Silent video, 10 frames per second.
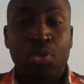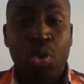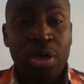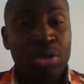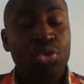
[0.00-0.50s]

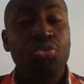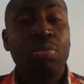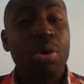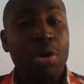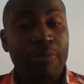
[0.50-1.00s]
You want
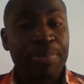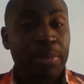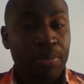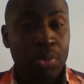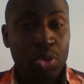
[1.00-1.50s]
to do
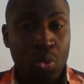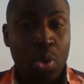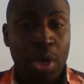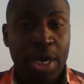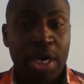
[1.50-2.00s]
more of
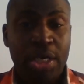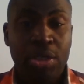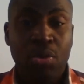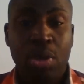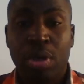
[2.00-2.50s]
people's work.
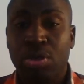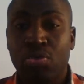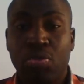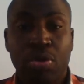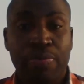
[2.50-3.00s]
You
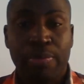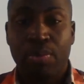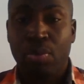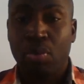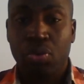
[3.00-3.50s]
want to do
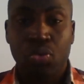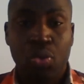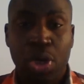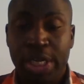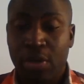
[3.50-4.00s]
more
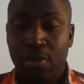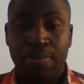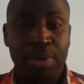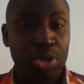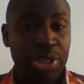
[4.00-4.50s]
people's work,
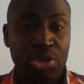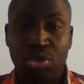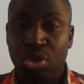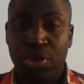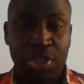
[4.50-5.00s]

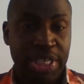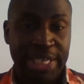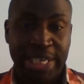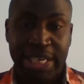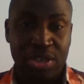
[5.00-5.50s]
building
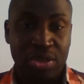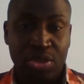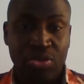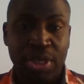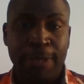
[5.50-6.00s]
trust in the
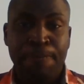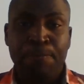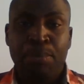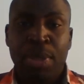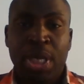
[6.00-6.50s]

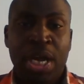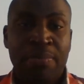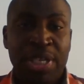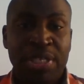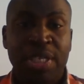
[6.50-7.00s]
industry.
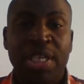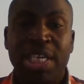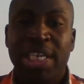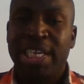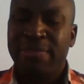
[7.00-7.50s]

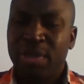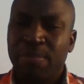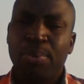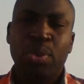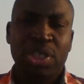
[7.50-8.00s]
Basically,
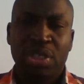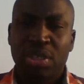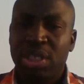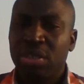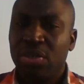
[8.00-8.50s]
even
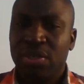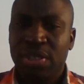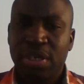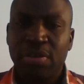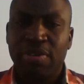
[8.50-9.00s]
positioning
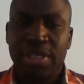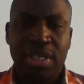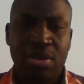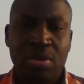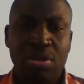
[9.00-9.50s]
yourself
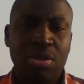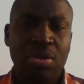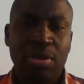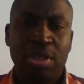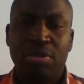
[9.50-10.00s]
as a
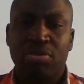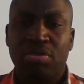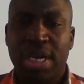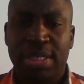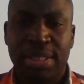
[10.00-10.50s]

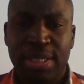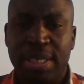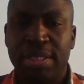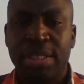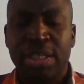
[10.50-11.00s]
consultant rather
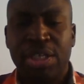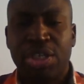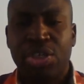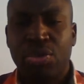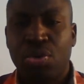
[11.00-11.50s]
than,
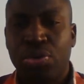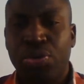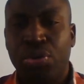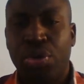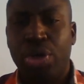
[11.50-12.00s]

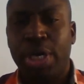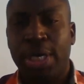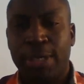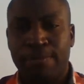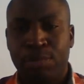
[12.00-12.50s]

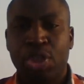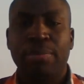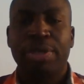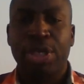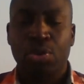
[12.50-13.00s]
you're
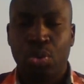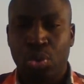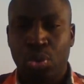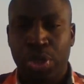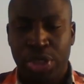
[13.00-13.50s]
somebody
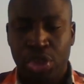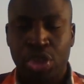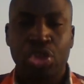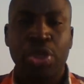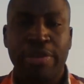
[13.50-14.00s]
who is
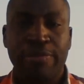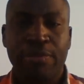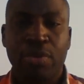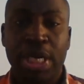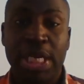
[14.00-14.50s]
just looking
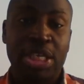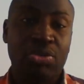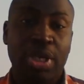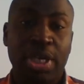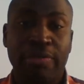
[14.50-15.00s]
for an
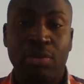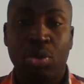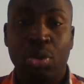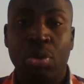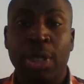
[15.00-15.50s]
entry
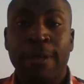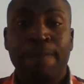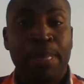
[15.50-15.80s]
level role.